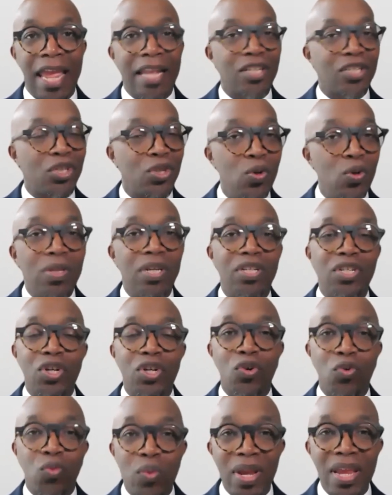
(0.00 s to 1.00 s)
to the
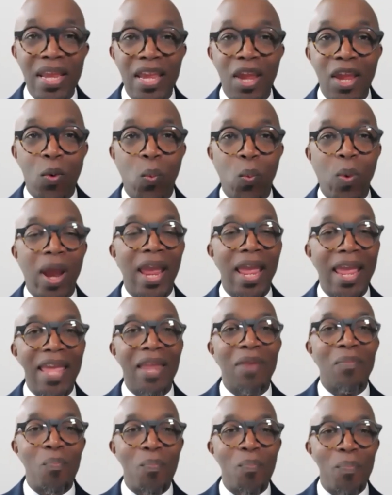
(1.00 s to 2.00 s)
degree where
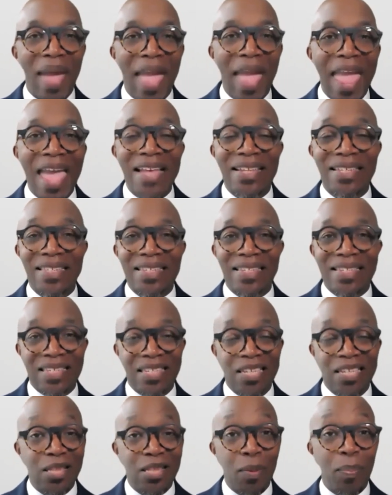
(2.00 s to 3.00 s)
it masks
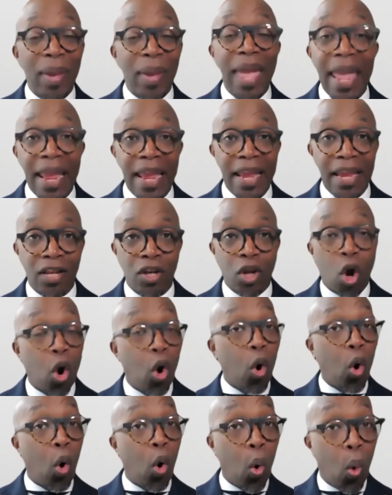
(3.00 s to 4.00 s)
the pain,
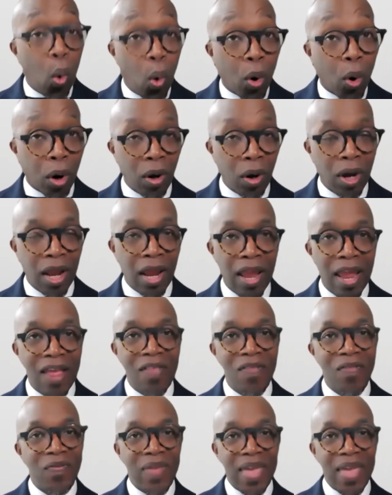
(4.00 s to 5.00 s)
or
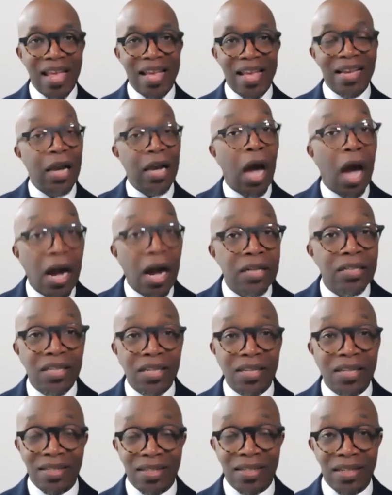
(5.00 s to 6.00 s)
they
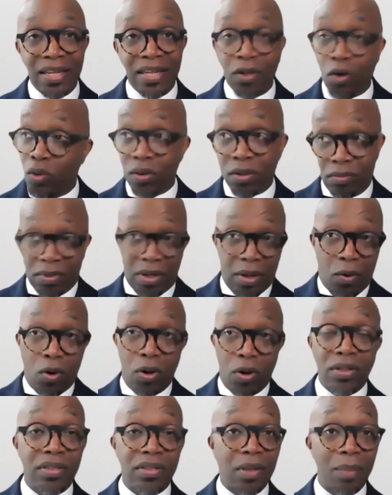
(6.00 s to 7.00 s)
consciously
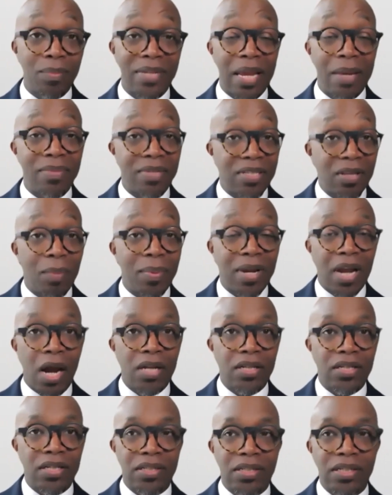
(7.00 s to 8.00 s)
or sometimes
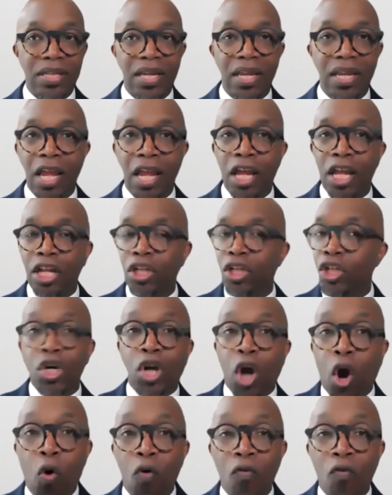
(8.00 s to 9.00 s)
subconsciously
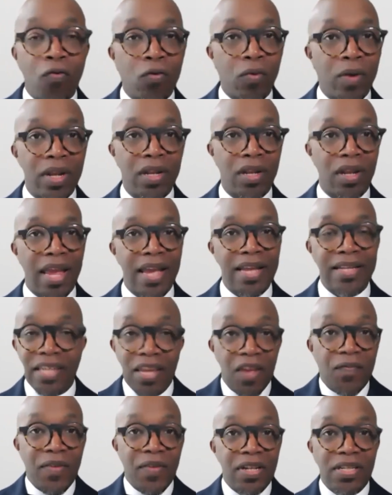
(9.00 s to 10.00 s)
look over it as
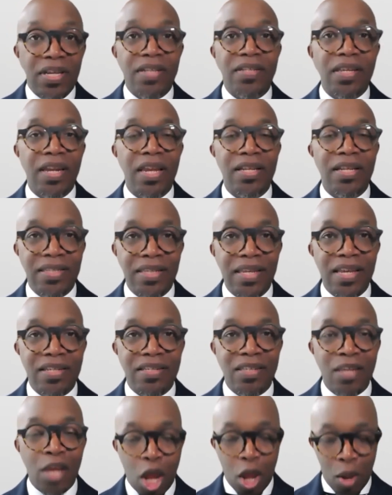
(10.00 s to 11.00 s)
if it doesn't
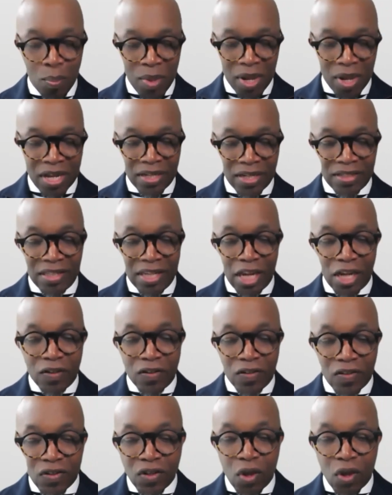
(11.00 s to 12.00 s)
exist, because they are
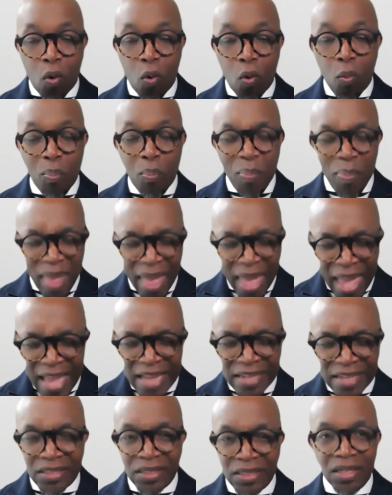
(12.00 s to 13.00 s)
so
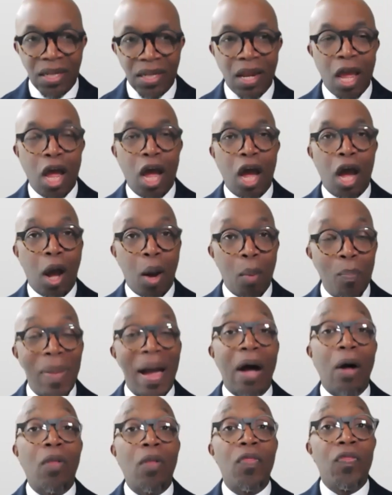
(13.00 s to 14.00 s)
passionate
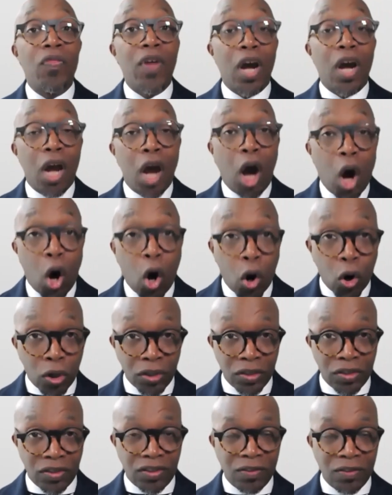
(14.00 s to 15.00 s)
about the
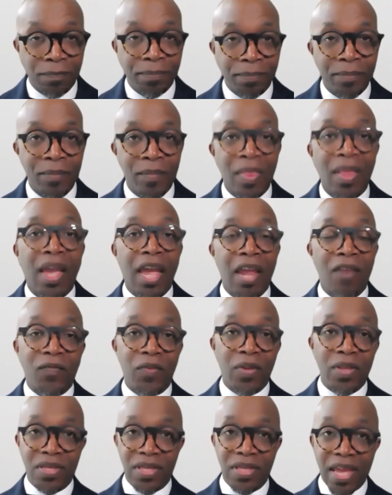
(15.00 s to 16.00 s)
cause. Right. And
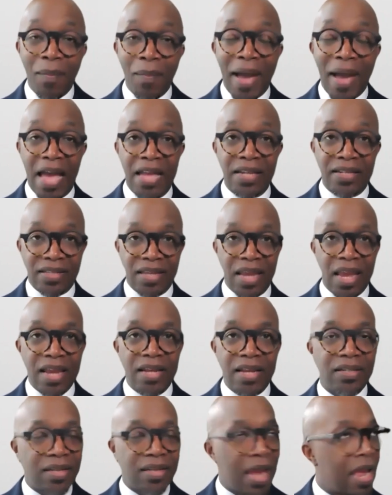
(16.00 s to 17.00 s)
for them, I'd
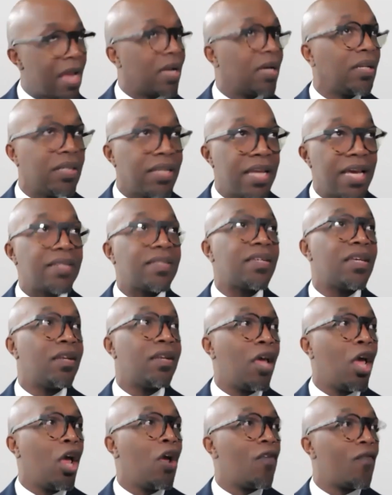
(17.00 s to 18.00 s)
say, take a
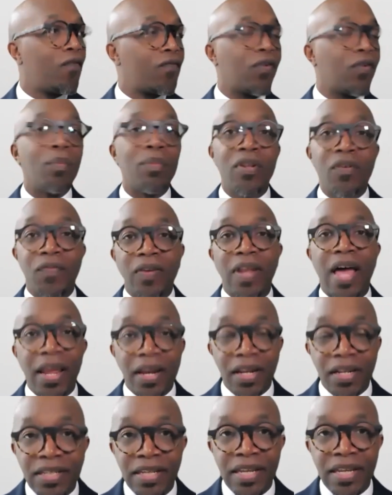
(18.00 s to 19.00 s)
lesson from the
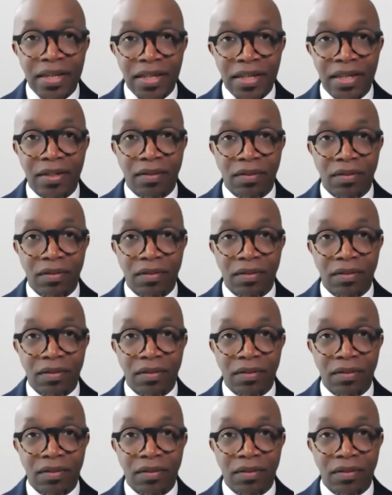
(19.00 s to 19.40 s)
flight attendant.